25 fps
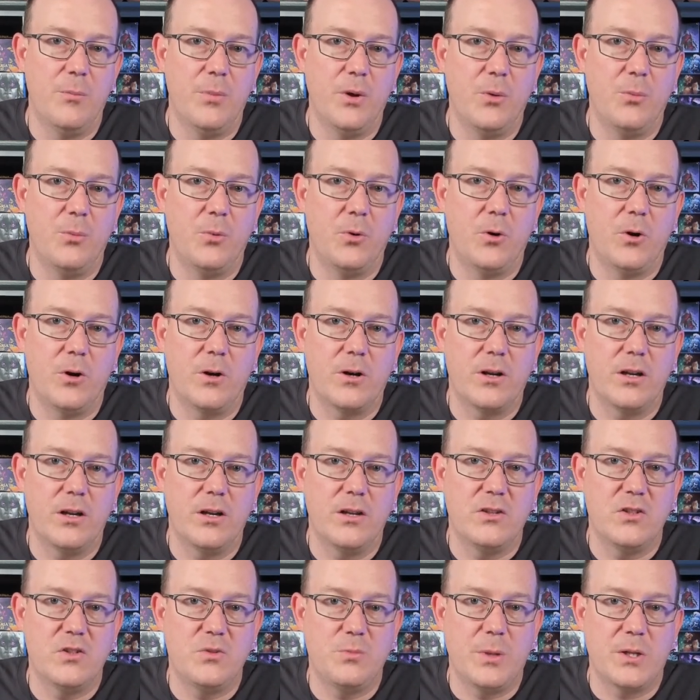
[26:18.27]
Bel
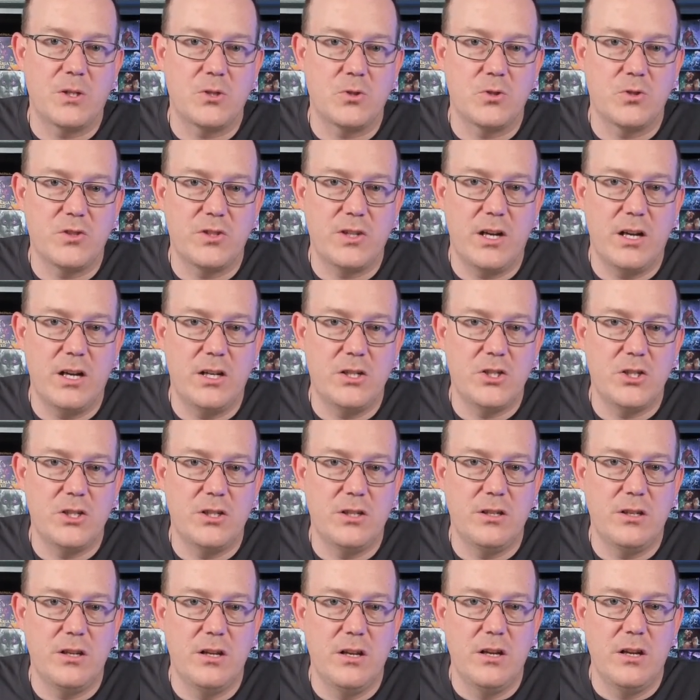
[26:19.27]
Barocca, Spectral
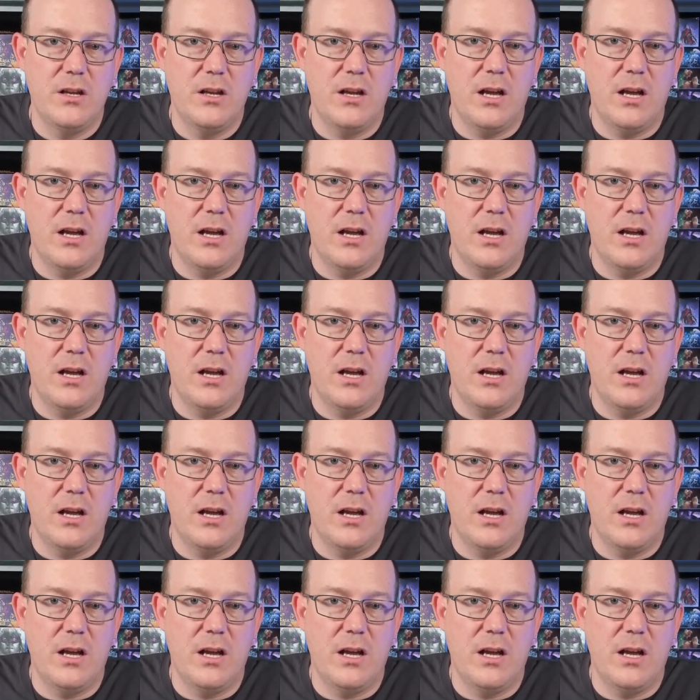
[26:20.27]
Sergeant.